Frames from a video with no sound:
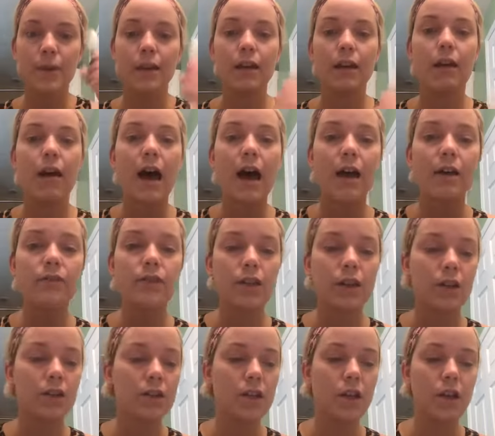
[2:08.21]
Now, I've
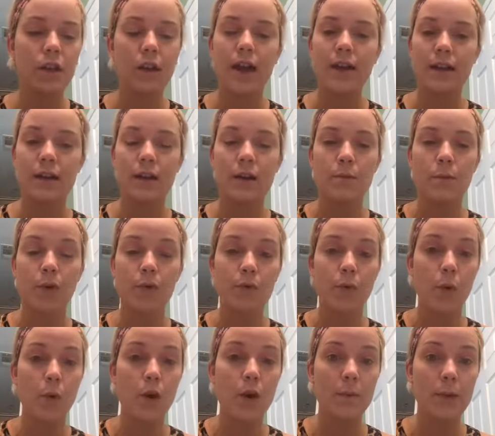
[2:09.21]
showed y'all Lighten Up
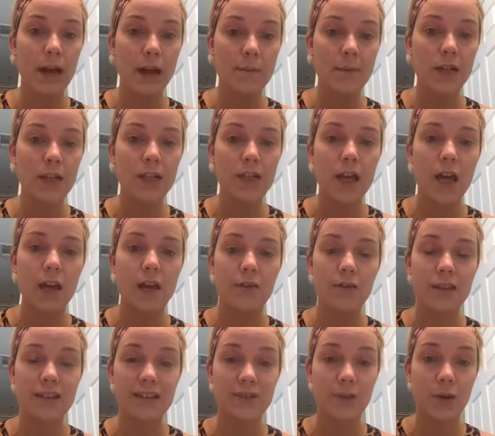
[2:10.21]
before, but I'm going to show you
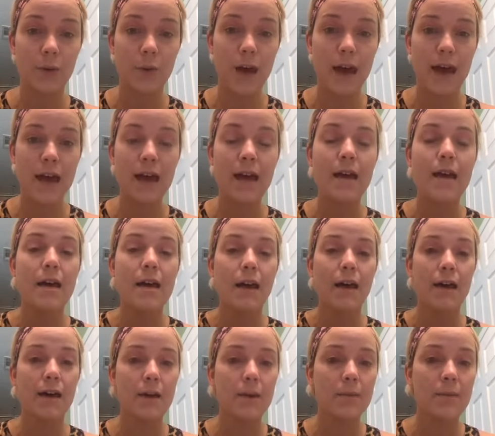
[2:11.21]
a different way
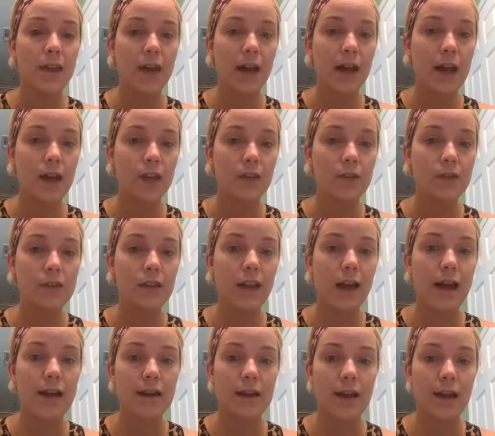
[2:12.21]
that I use
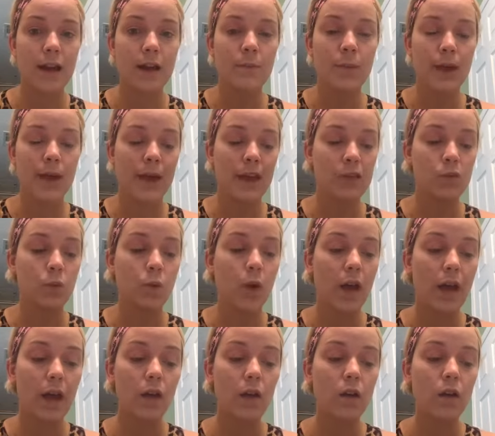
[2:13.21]
Lighten Up as
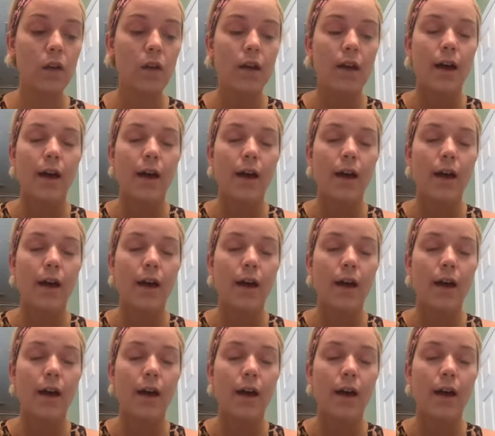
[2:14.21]
well